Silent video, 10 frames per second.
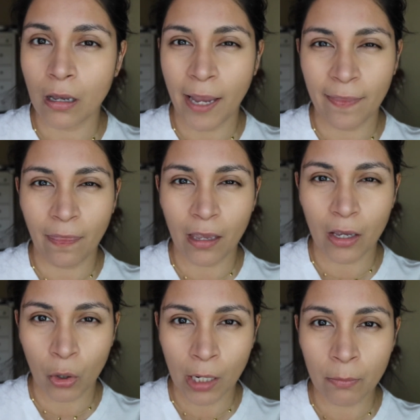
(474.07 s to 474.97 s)
I think,
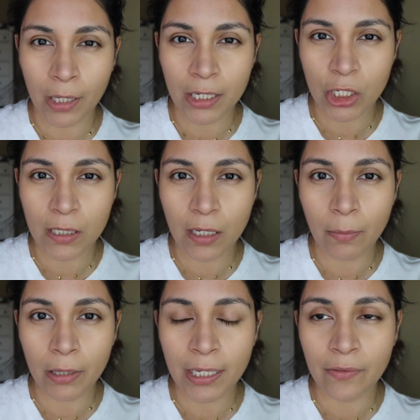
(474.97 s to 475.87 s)
cream blushes, I
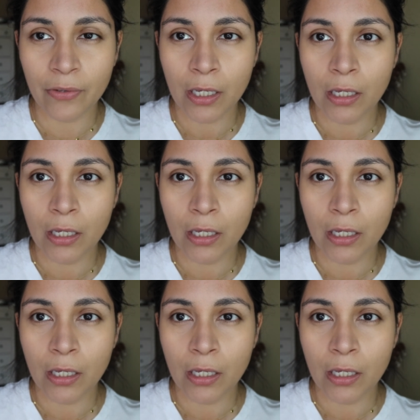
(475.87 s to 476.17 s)
believe.